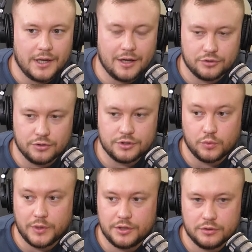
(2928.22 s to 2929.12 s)

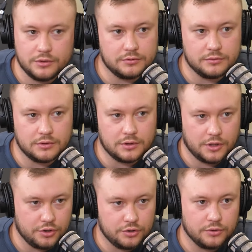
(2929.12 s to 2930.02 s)
outsourcing, we do it. I
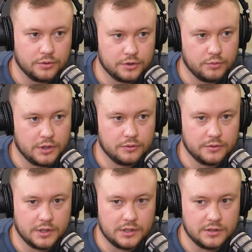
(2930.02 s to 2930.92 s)
know you do it as
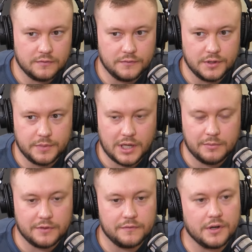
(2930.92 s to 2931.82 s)
well. And it's
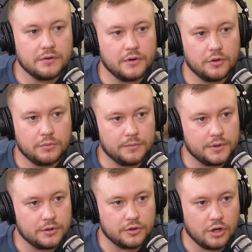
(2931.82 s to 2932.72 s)
becoming very, very popular and